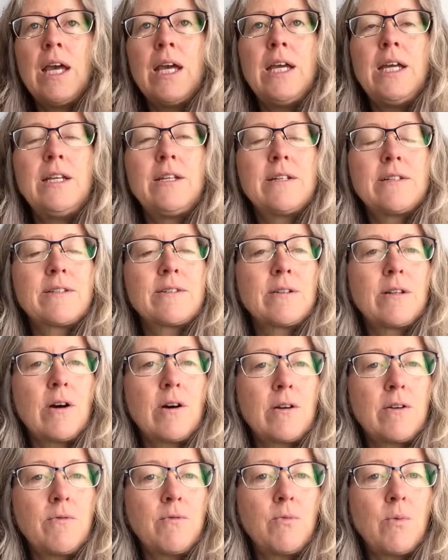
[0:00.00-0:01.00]
He does a
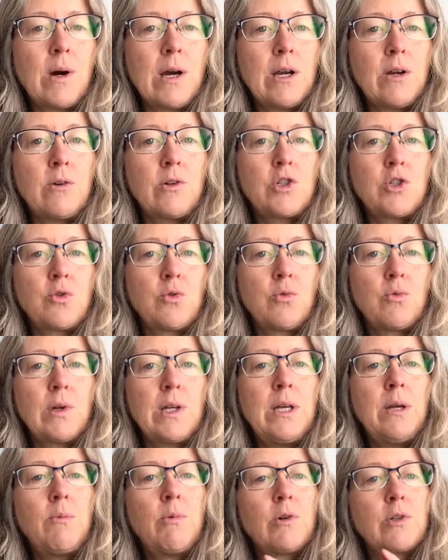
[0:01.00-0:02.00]
lot of wire jewelry.
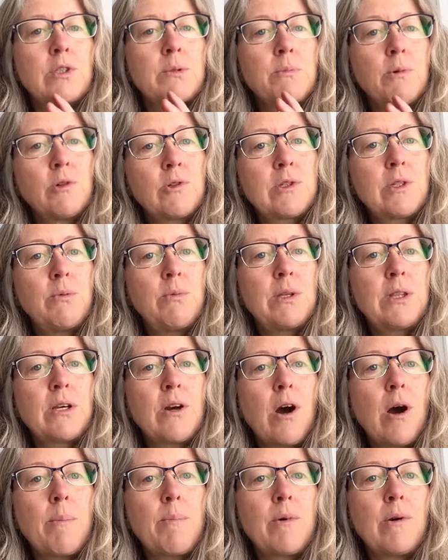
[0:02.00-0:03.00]
He works mostly with
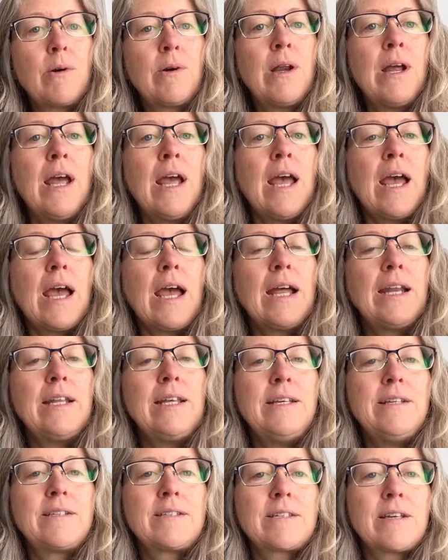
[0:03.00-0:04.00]
copper, and
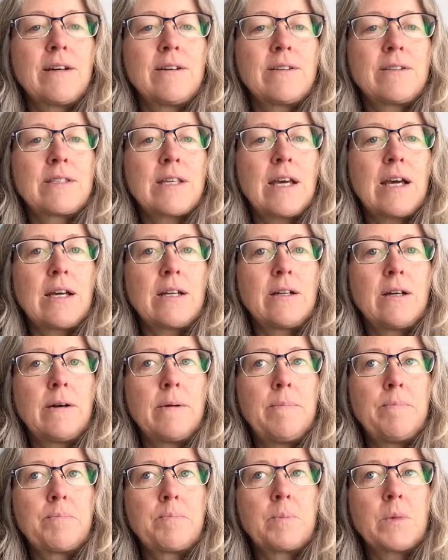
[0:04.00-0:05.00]
he sells at,
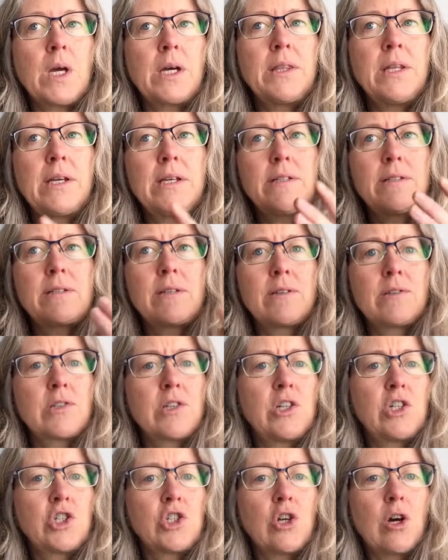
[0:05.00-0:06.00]
I think he sells
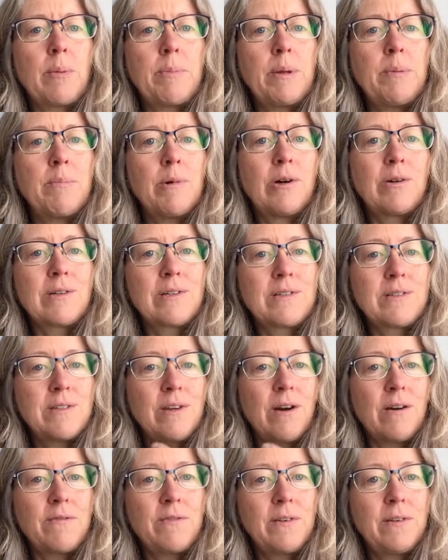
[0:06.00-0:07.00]
in a shopping mall because he
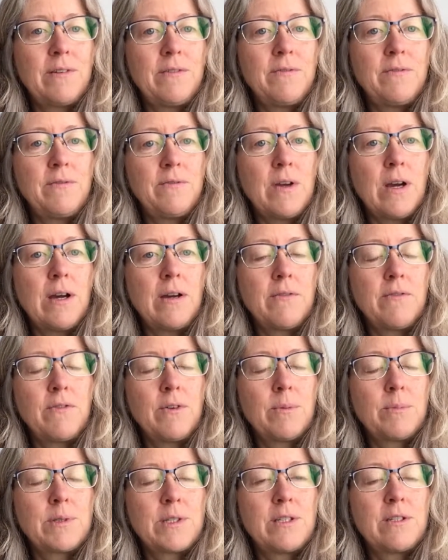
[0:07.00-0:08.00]
often
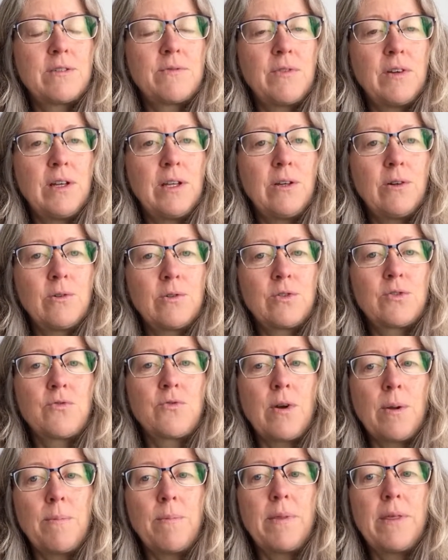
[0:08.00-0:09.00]
films his videos
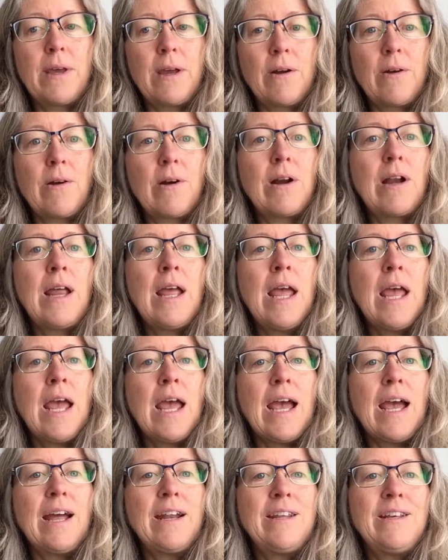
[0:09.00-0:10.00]
from there.
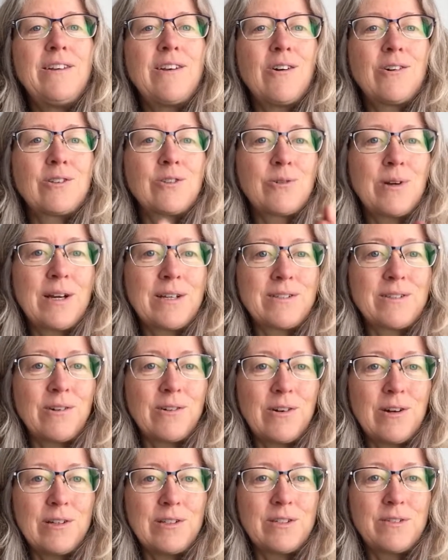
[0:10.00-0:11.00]
And he also has all
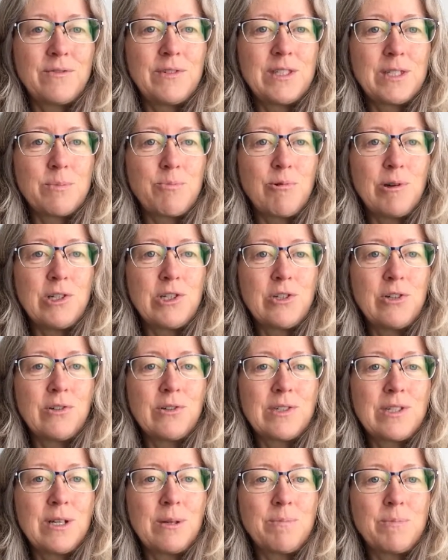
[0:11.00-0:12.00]
kinds of inspirational
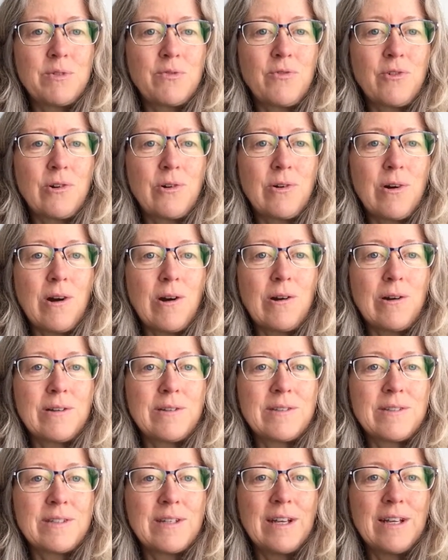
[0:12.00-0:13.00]
tips for
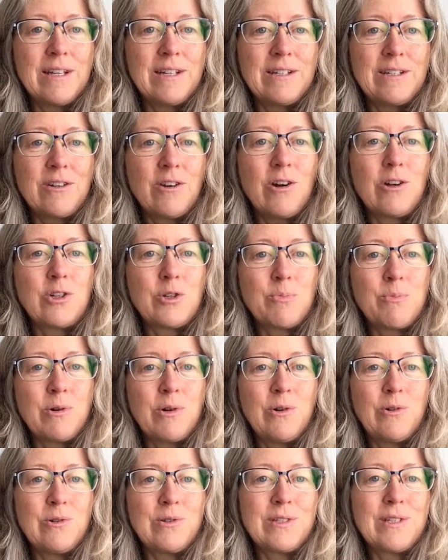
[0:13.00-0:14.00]
artists and
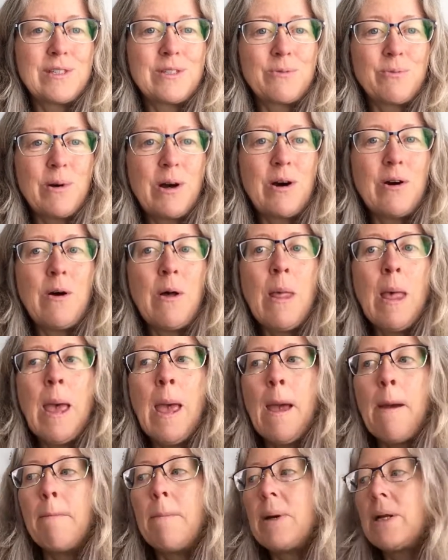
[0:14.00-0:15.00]
entrepreneurs as well.
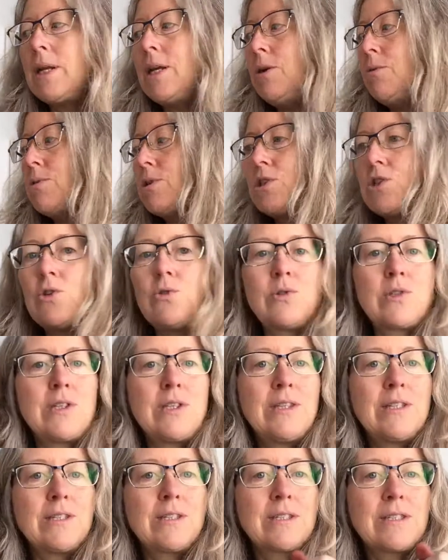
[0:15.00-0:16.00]
But he was
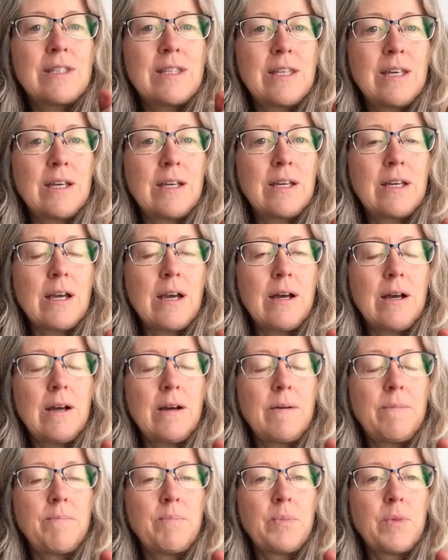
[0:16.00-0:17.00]
using this thick
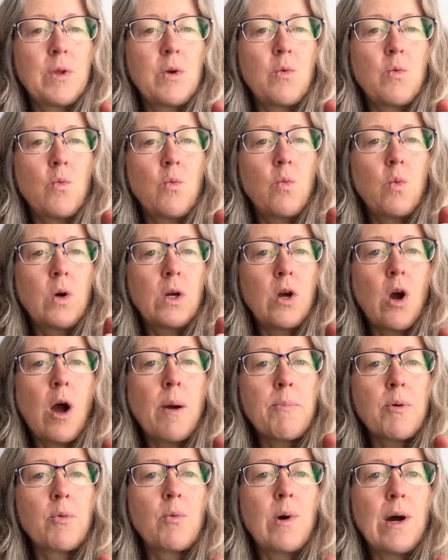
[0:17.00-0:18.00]

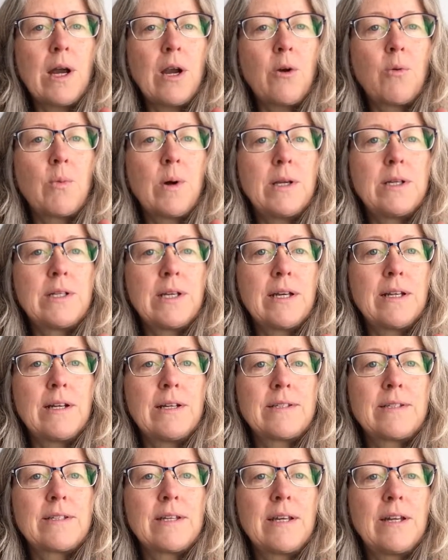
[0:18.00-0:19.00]
copper wire one day, and
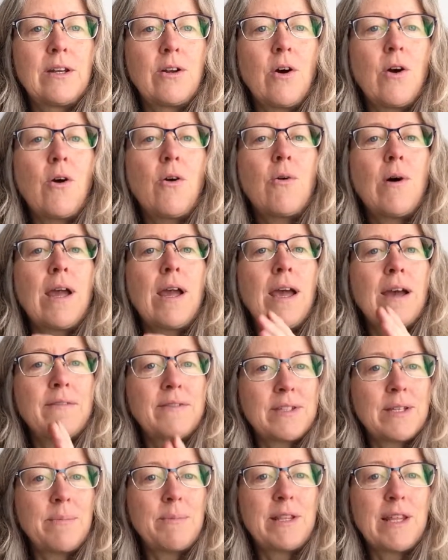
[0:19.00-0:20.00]
I said, oh, I have
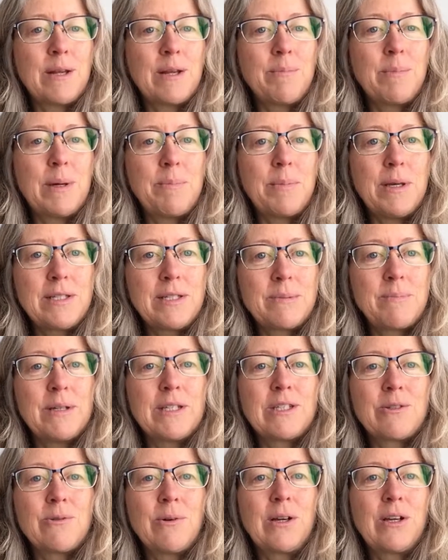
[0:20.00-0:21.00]
some of that in my
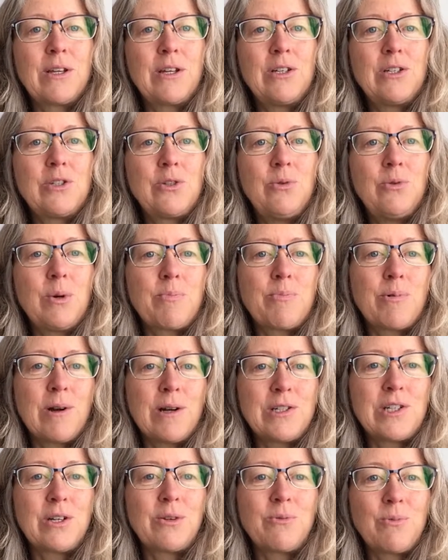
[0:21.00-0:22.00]
basement, so I'm going to do a
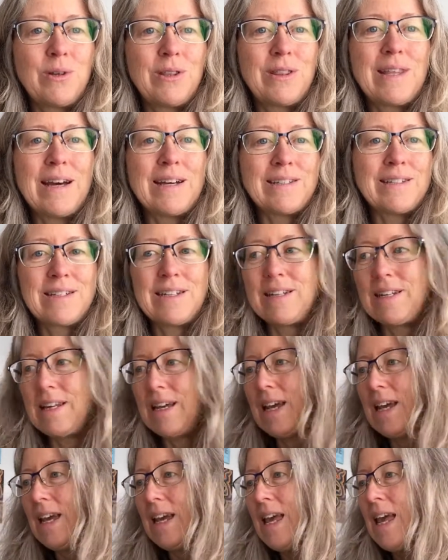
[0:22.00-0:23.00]
project with that
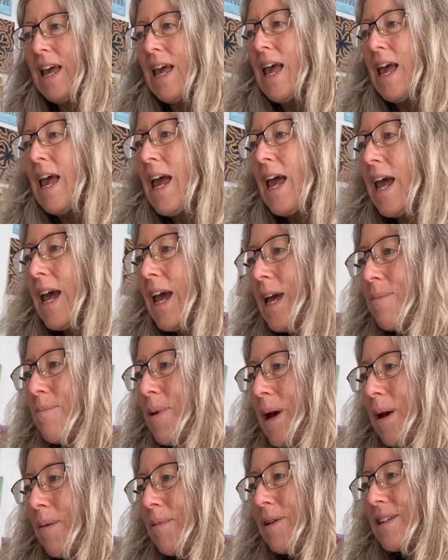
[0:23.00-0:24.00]
today. And
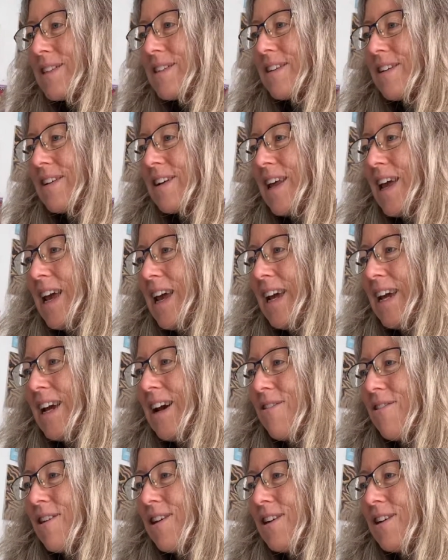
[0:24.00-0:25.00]
Pamela's on. Hey,
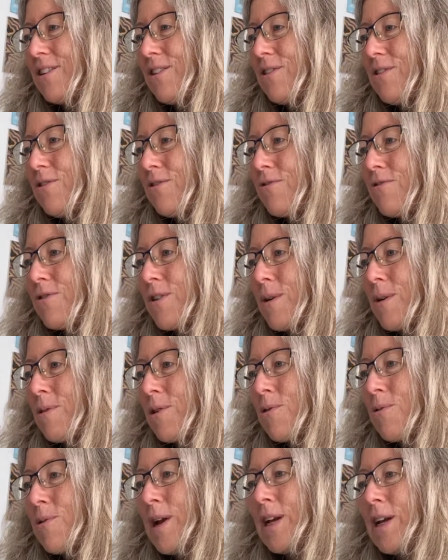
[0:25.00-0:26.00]
how are you?
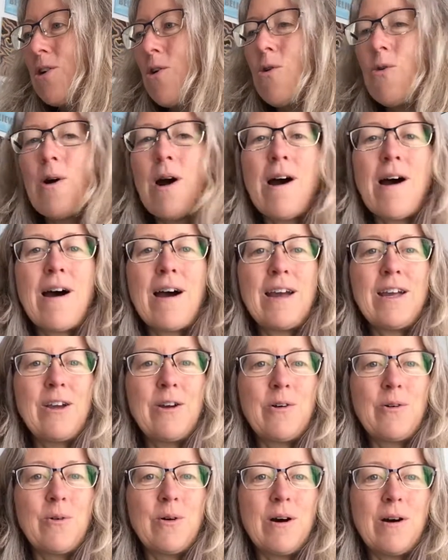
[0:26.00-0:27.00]
From Lorain,
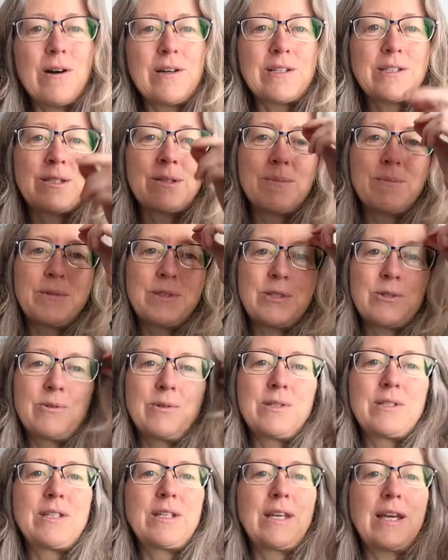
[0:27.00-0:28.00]
Ohio. Awesome.
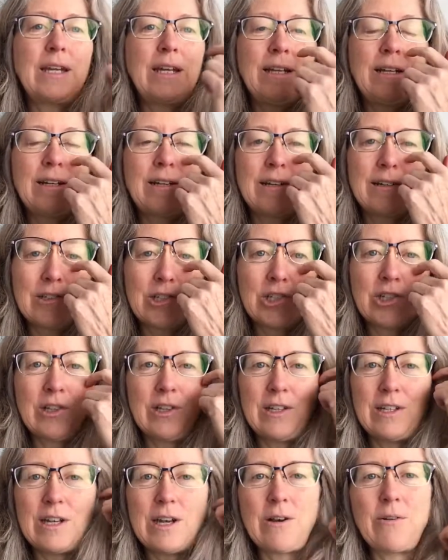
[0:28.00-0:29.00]
So is it getting a little
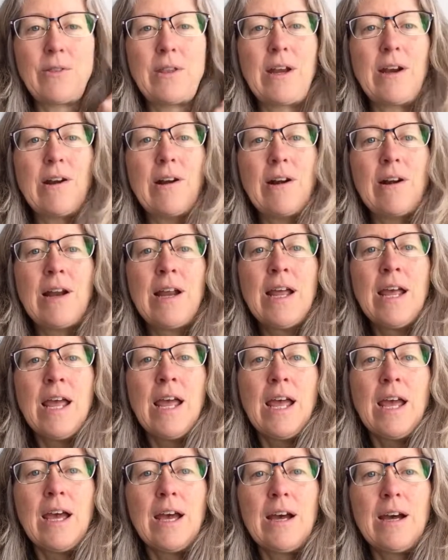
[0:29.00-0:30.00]
chilly down there?
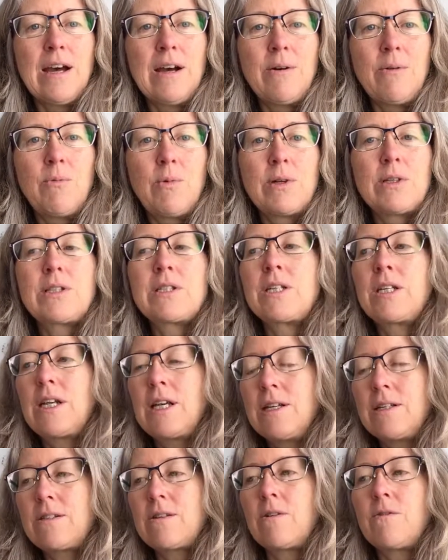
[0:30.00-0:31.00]

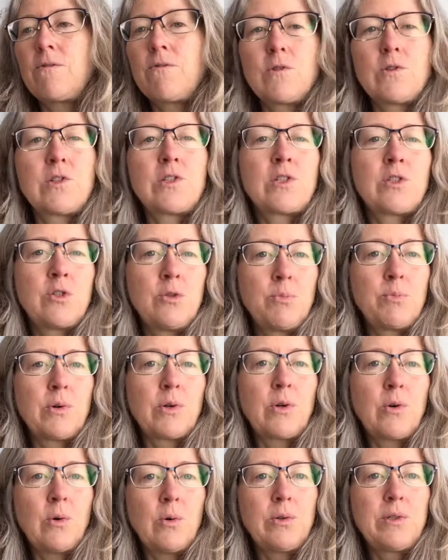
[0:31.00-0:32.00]
Today is our first
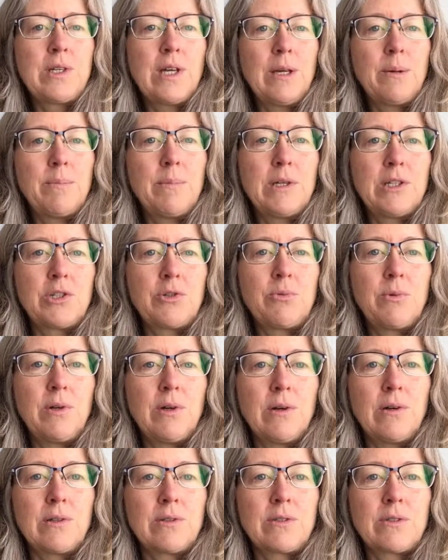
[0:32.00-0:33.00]
super cold day in
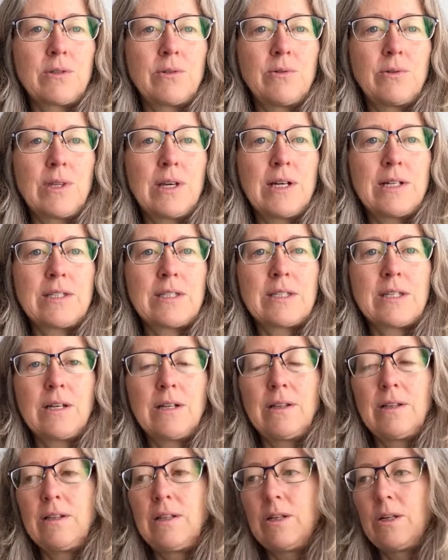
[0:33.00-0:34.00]
Montreal, so that's
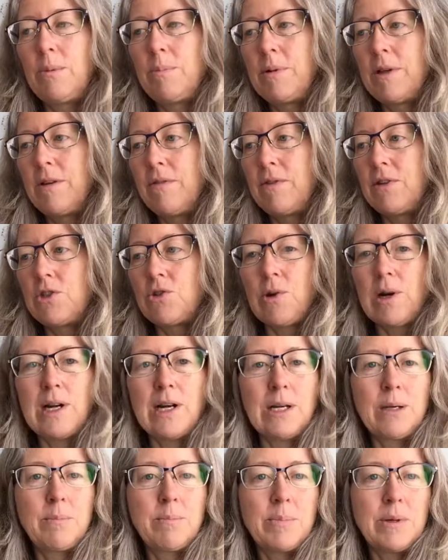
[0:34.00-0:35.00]
a little bit of a
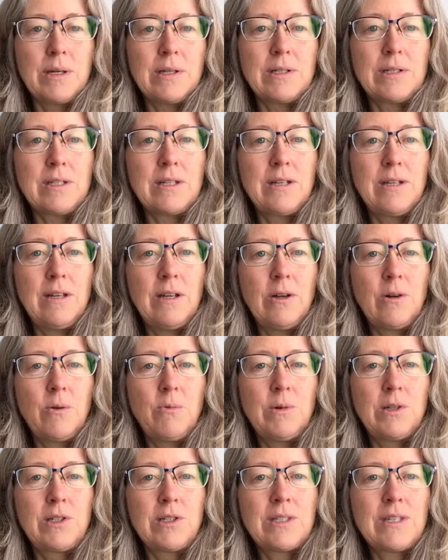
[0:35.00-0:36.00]
drag, but you know,
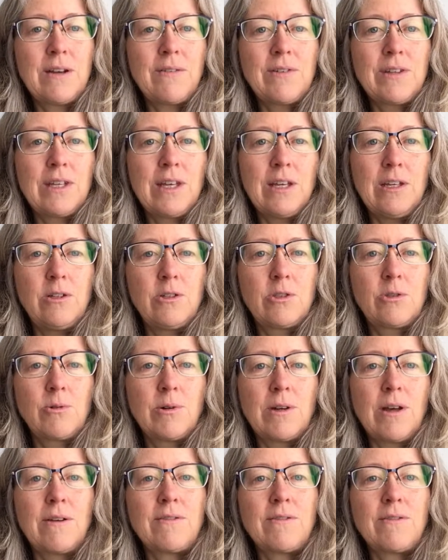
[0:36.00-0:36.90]
we just have to get used to it.